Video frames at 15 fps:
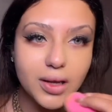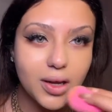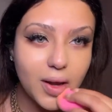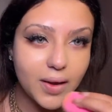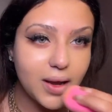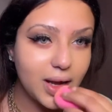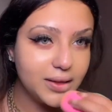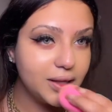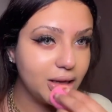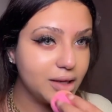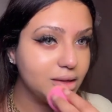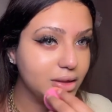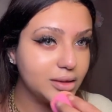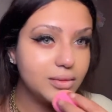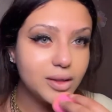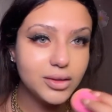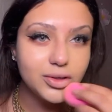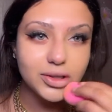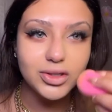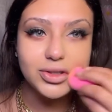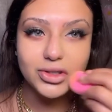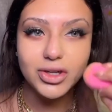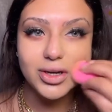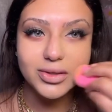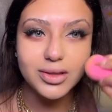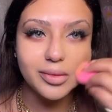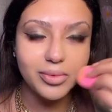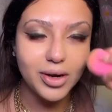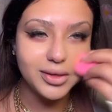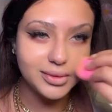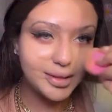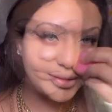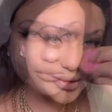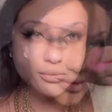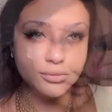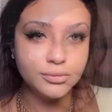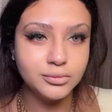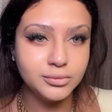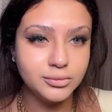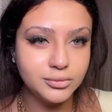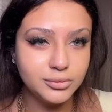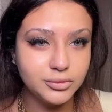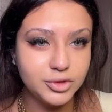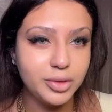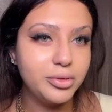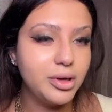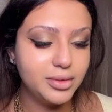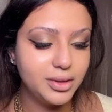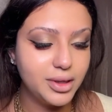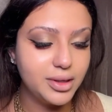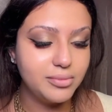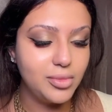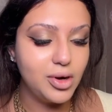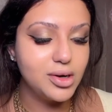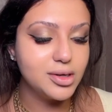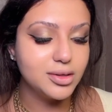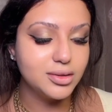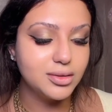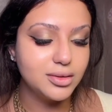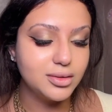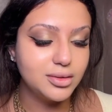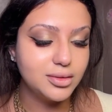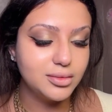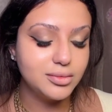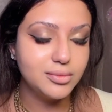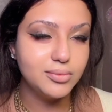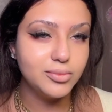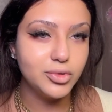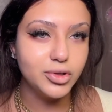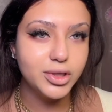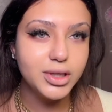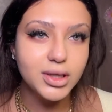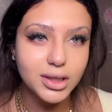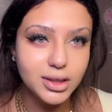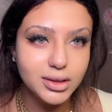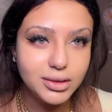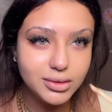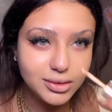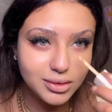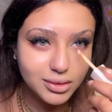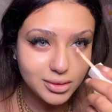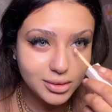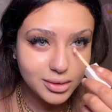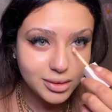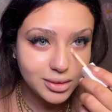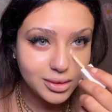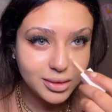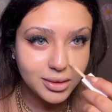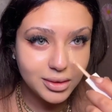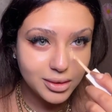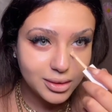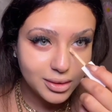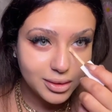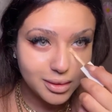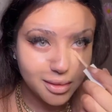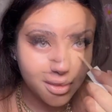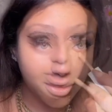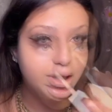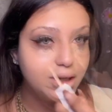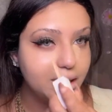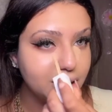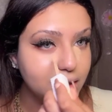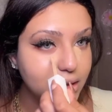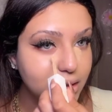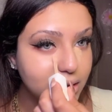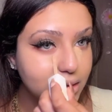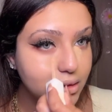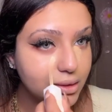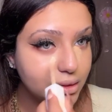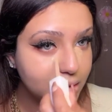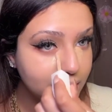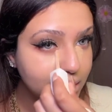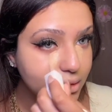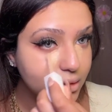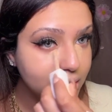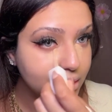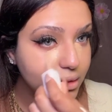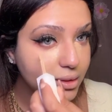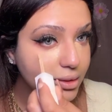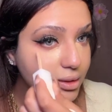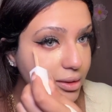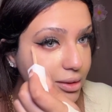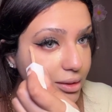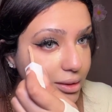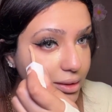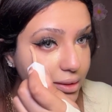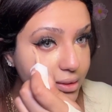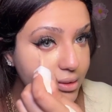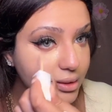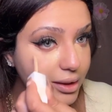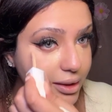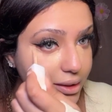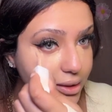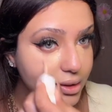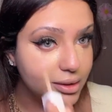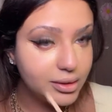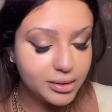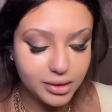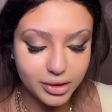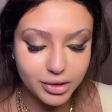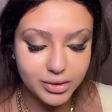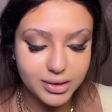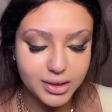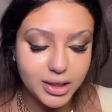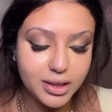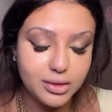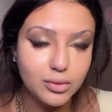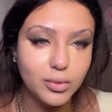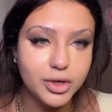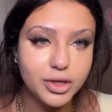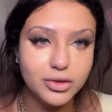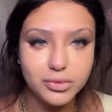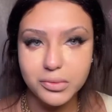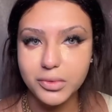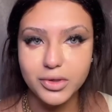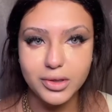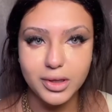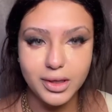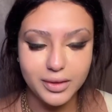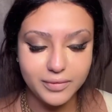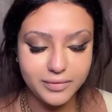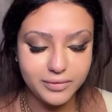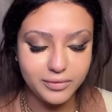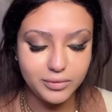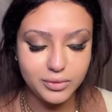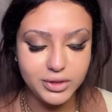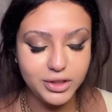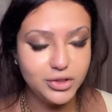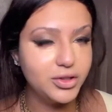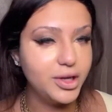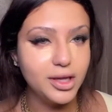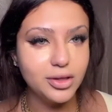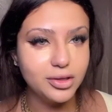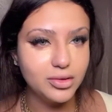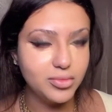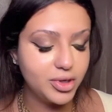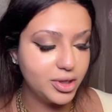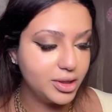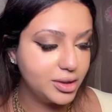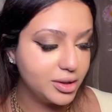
And then just trust the process. You're probably Mars, Marina, your shade is lighter than your skin. What are you doing with your life? Did you take a look in the mirror?